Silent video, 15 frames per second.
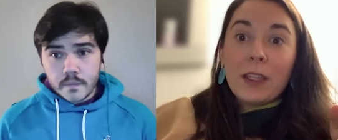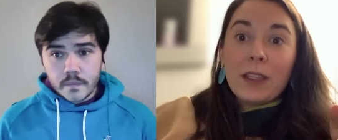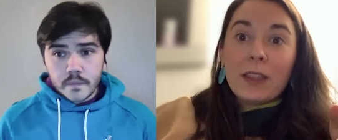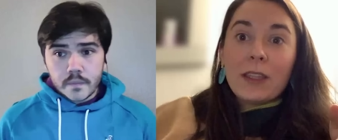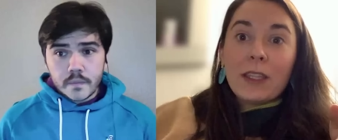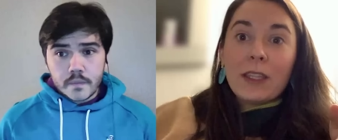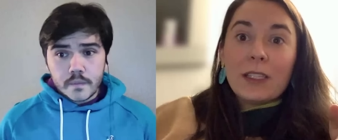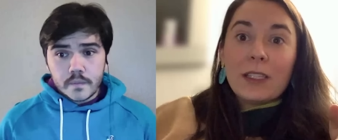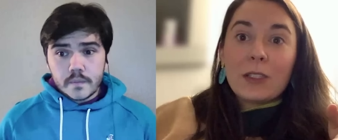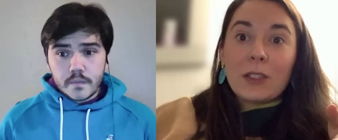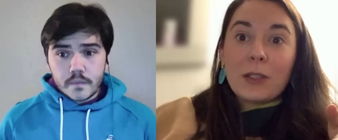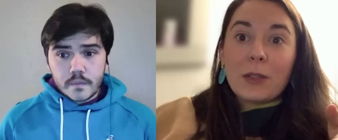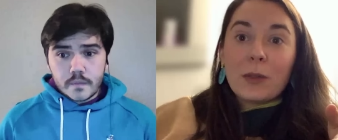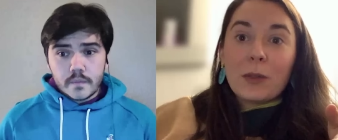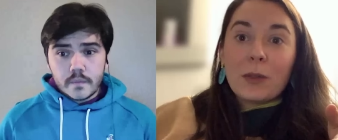Speaker 1: for you.
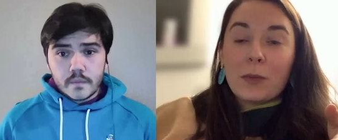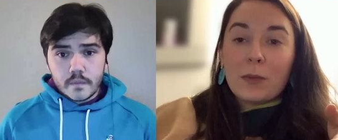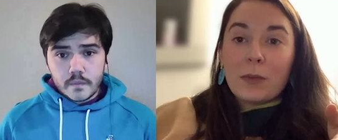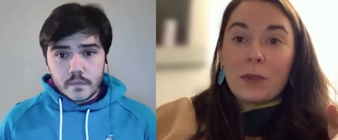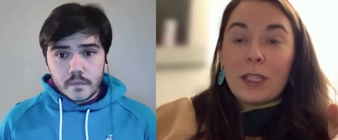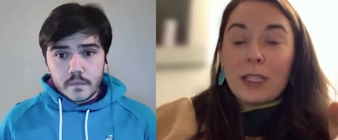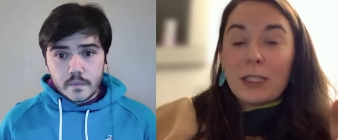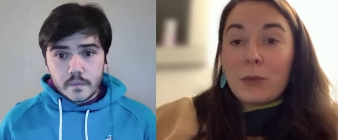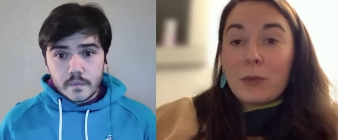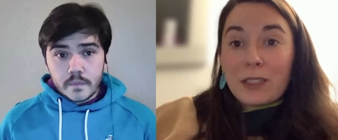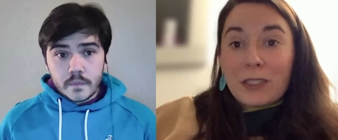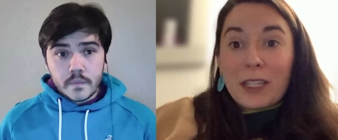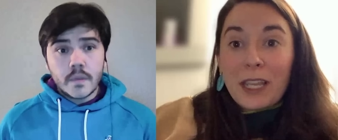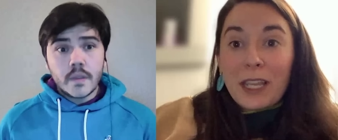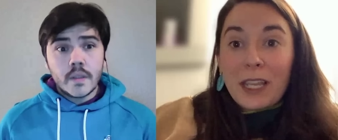This
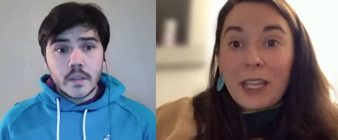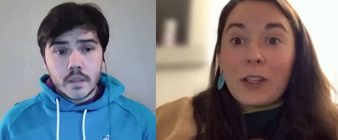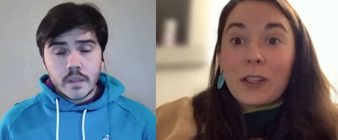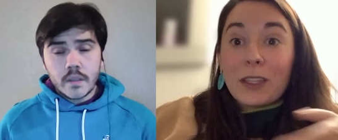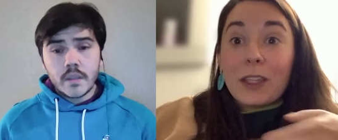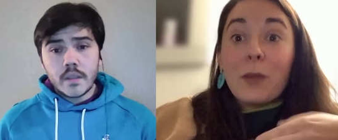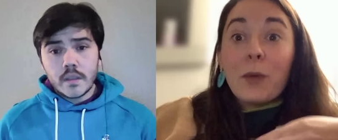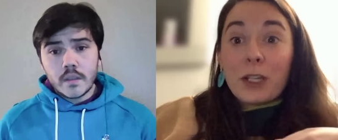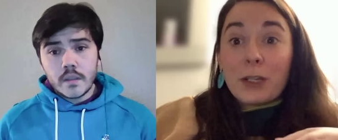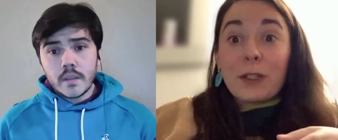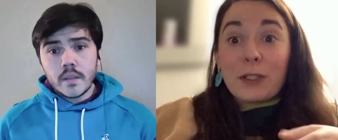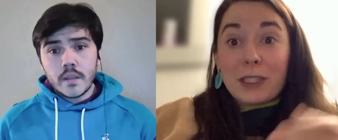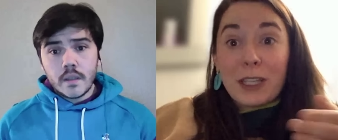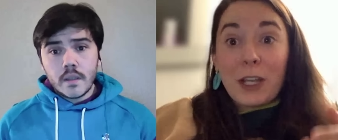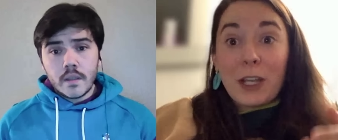this was a scared.
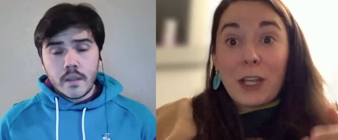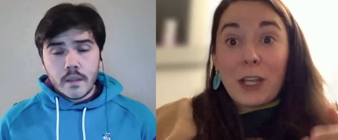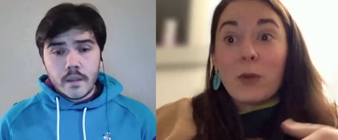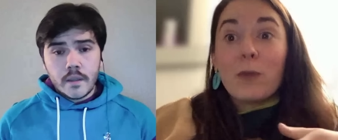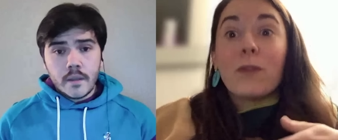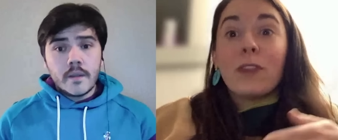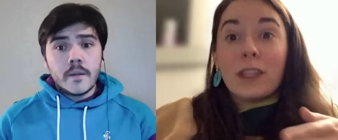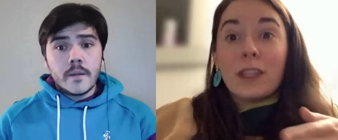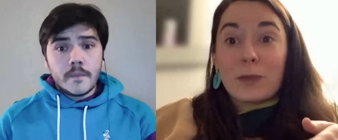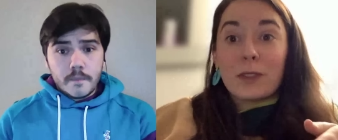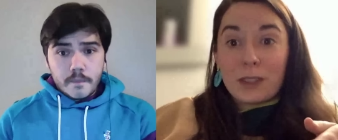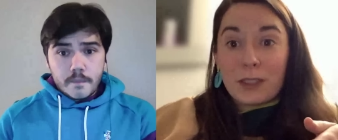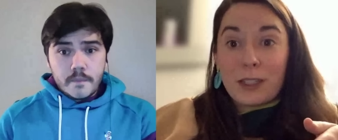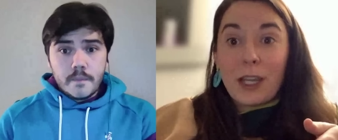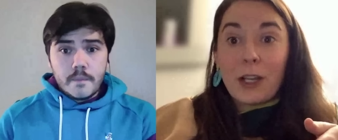You want to talk about a scared
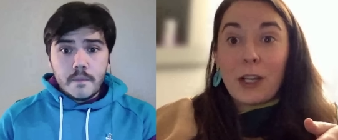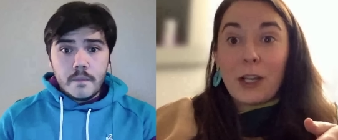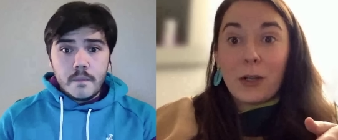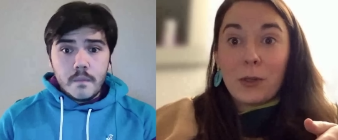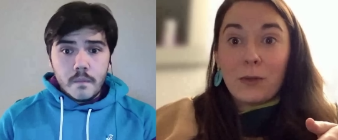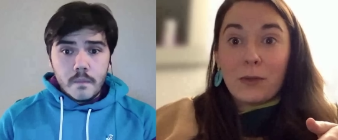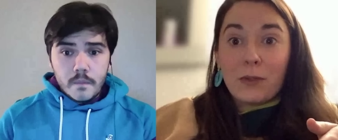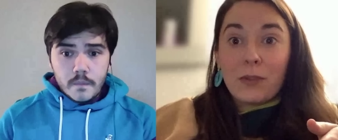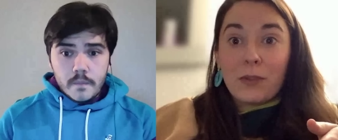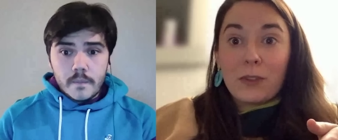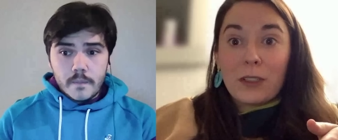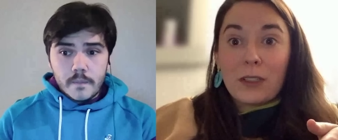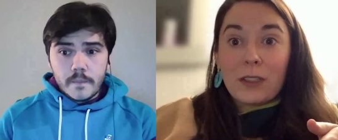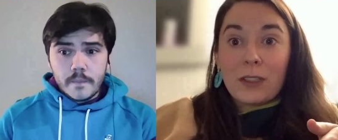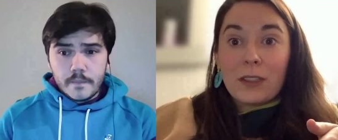move? This was a scared
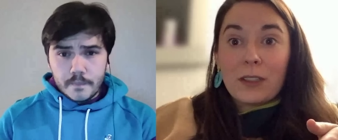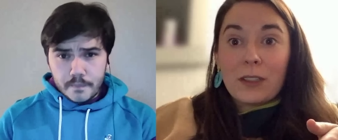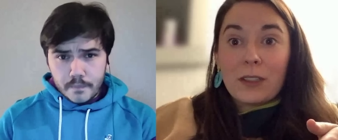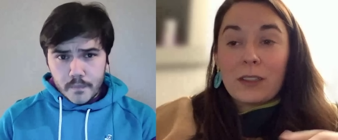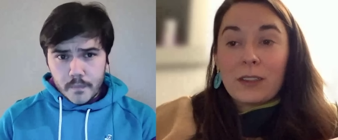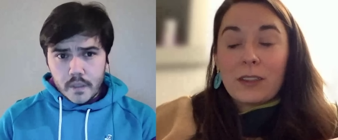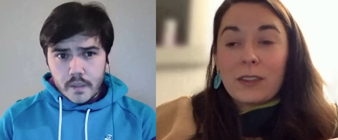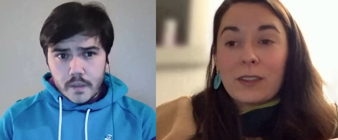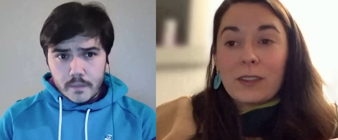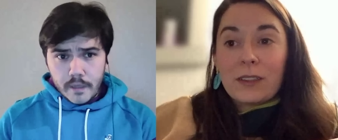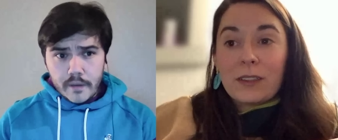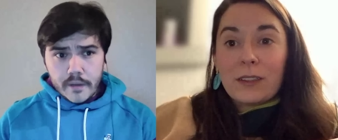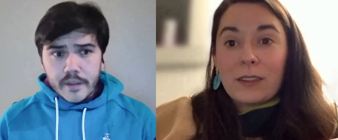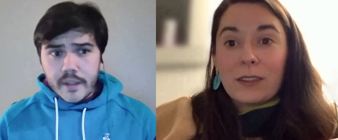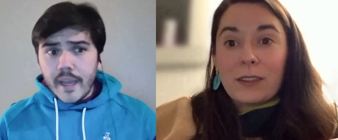move
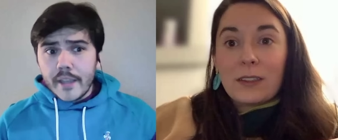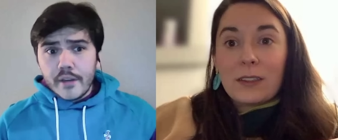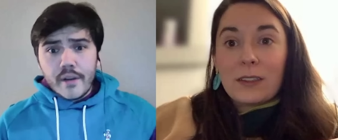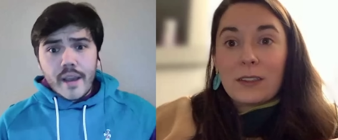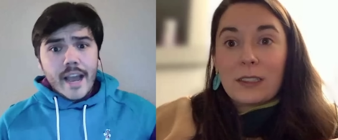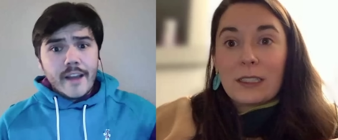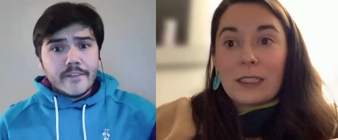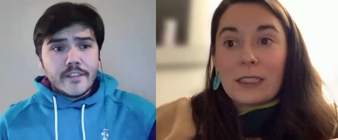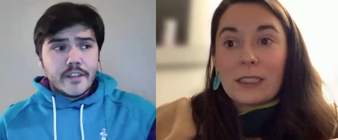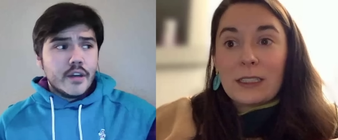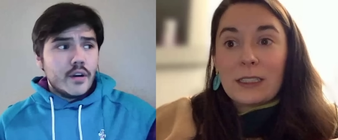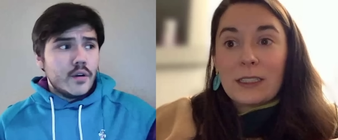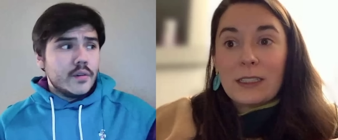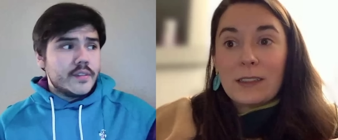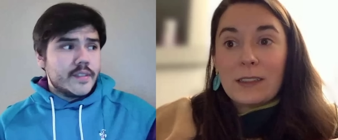
Speaker 2: not only that, you
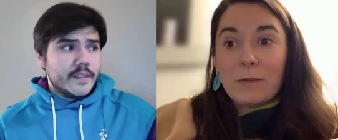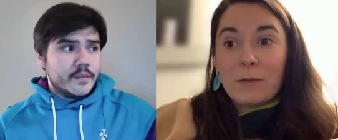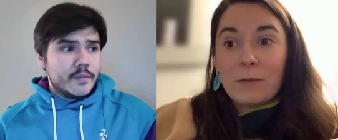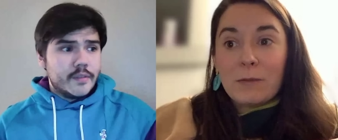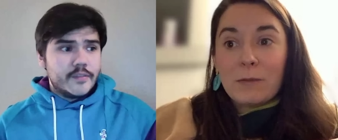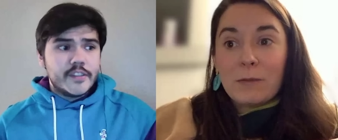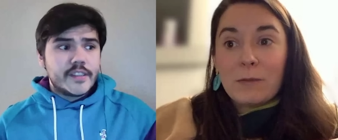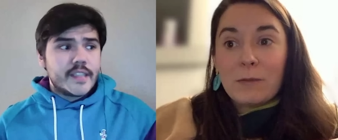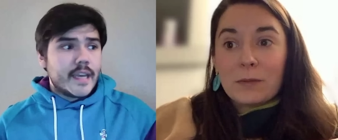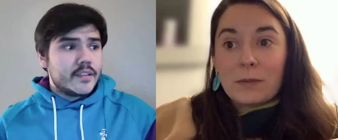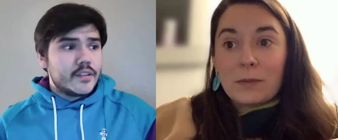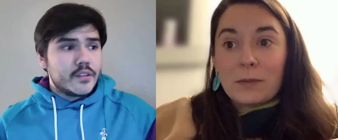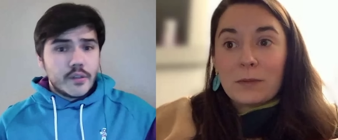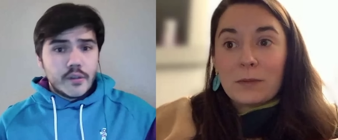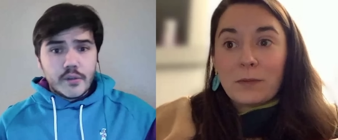have to know since we've
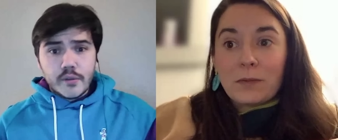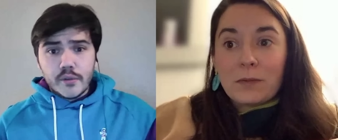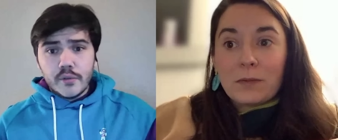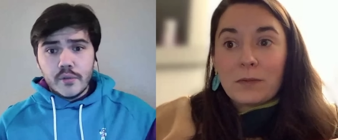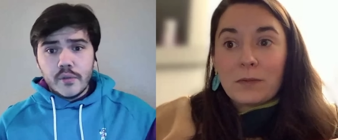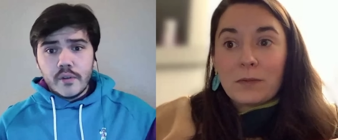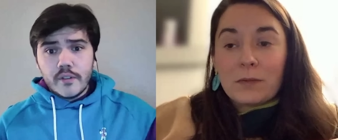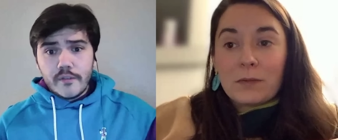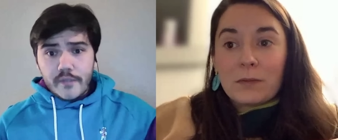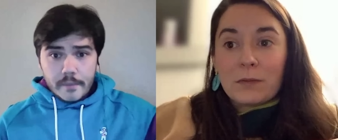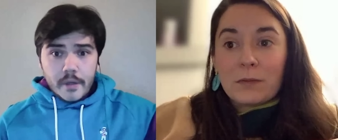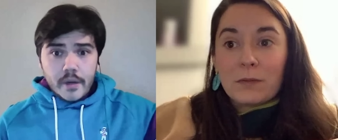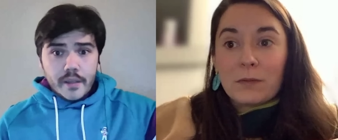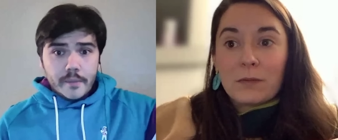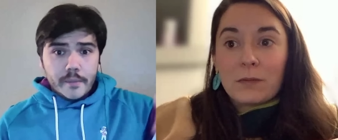just had two
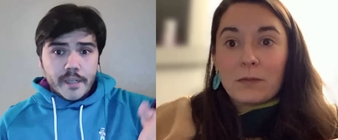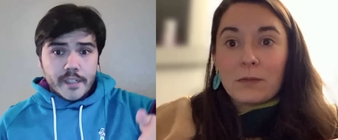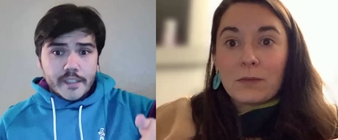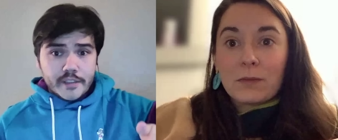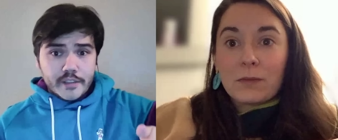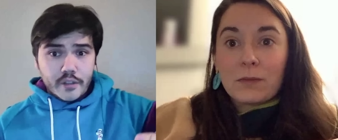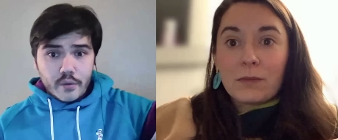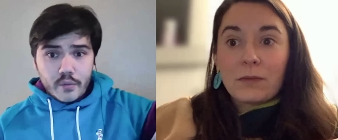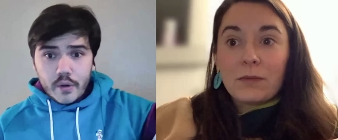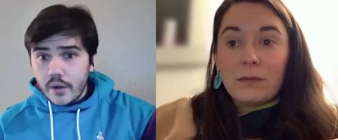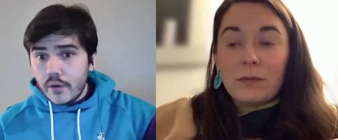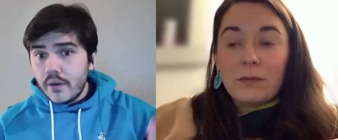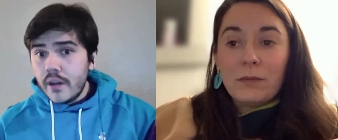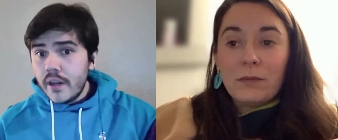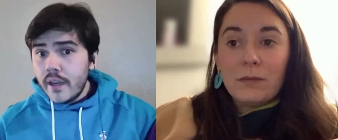female eliminations
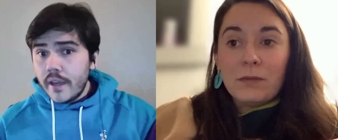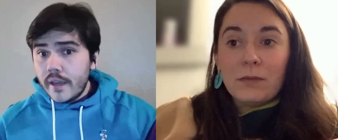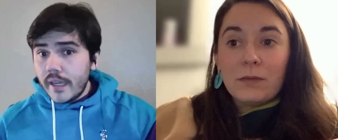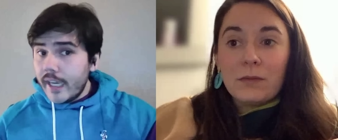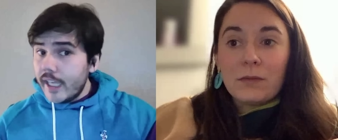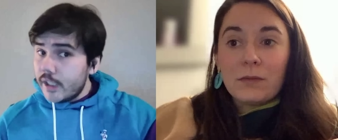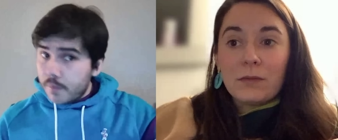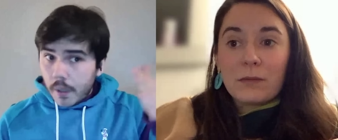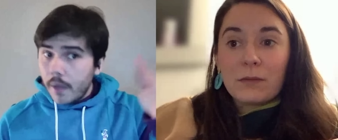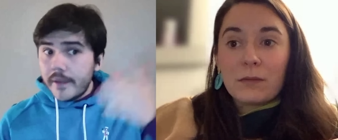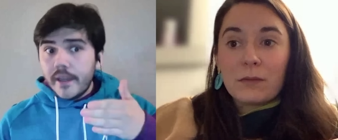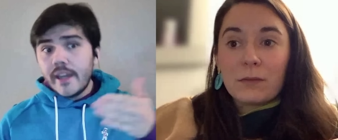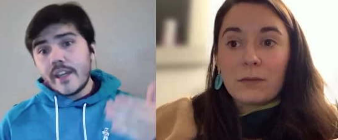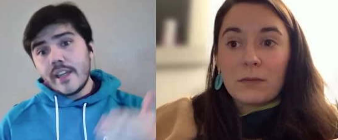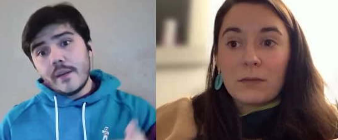in a row,
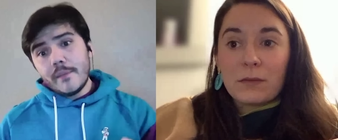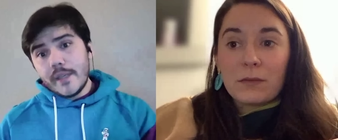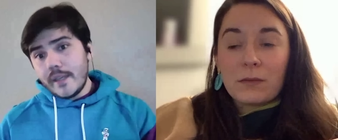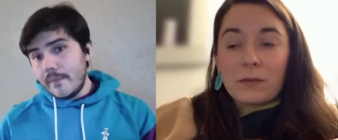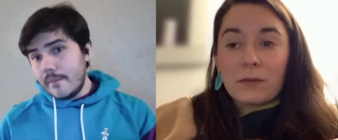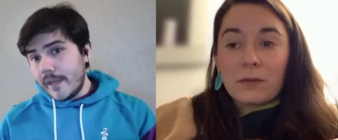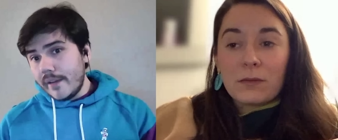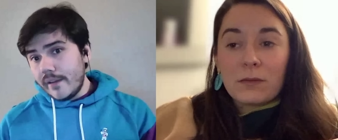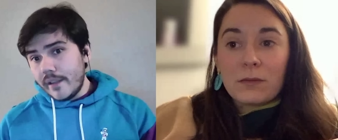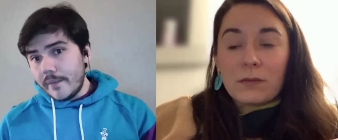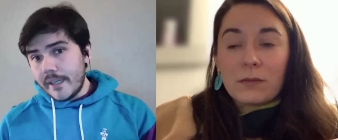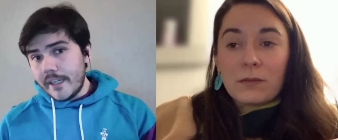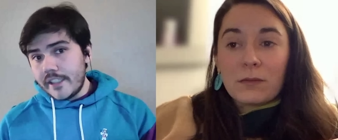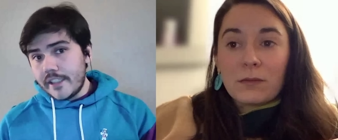it's probably not going to be a male